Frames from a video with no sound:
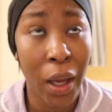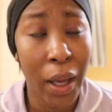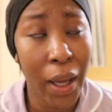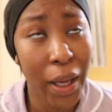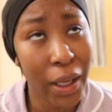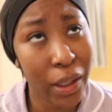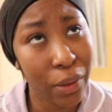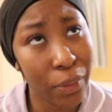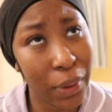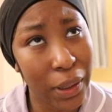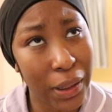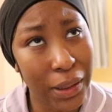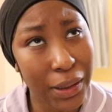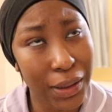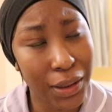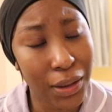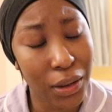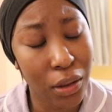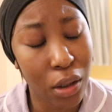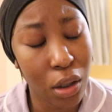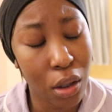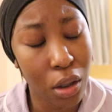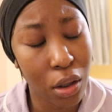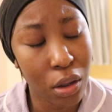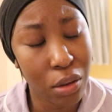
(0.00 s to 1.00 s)

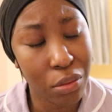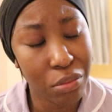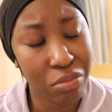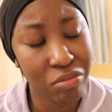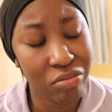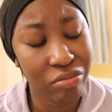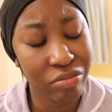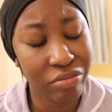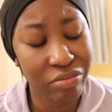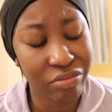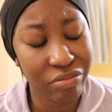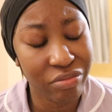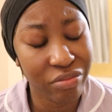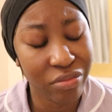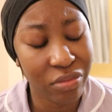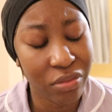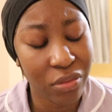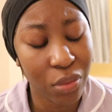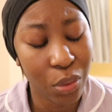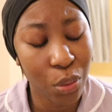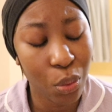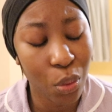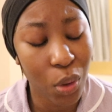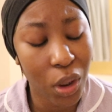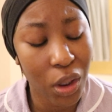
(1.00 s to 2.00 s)
Anyways,
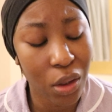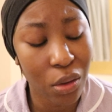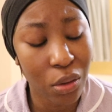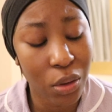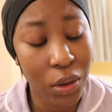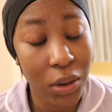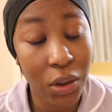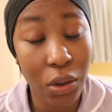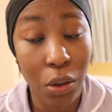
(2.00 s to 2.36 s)
what else?